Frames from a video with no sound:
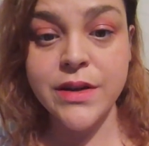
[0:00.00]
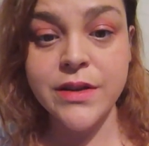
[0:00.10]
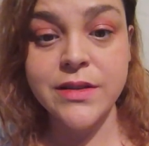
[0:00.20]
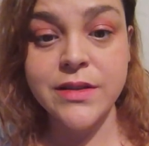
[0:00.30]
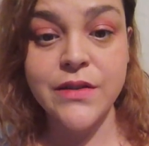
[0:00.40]

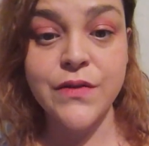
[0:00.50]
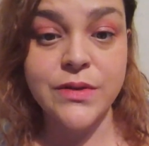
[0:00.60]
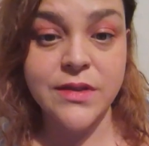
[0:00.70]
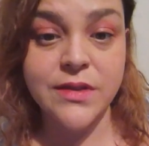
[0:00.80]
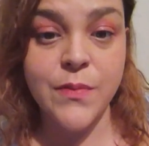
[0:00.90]
is if you
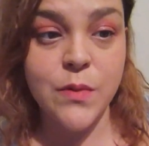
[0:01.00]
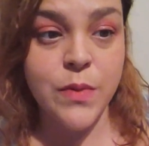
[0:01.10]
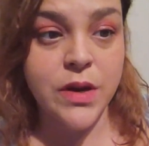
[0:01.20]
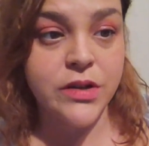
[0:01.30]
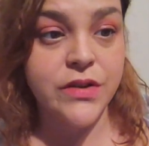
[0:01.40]
send me a
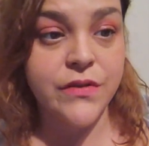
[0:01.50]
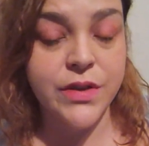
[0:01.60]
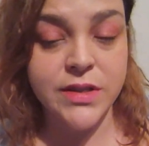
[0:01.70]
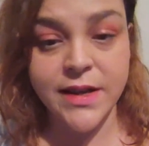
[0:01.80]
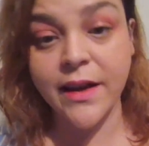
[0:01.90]
picture of
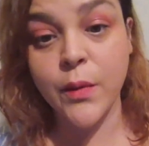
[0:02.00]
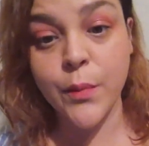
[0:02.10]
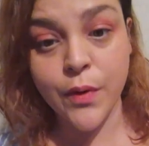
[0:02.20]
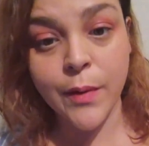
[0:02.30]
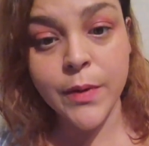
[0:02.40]
the second
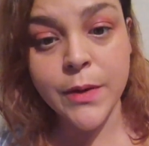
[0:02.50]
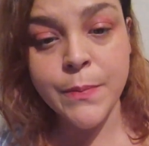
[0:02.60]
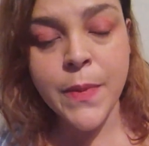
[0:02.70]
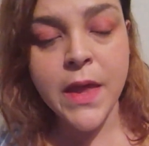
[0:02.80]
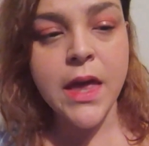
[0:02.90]

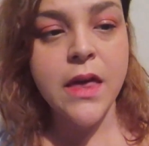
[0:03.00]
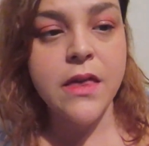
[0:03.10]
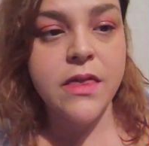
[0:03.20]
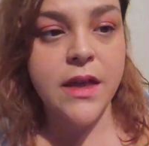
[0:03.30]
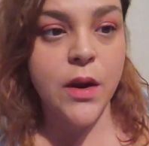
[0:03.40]
problem
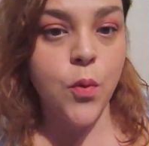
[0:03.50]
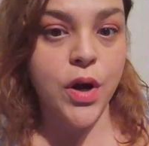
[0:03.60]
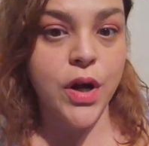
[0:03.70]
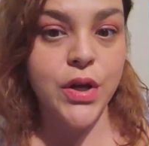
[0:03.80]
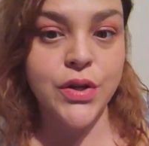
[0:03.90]
that I
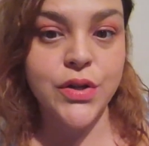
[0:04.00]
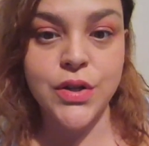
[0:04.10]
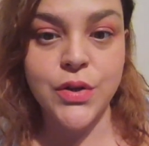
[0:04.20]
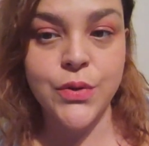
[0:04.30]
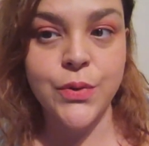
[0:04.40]
want you to
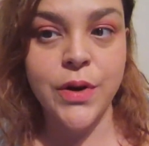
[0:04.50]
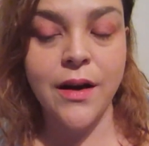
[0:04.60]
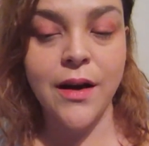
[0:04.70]
do.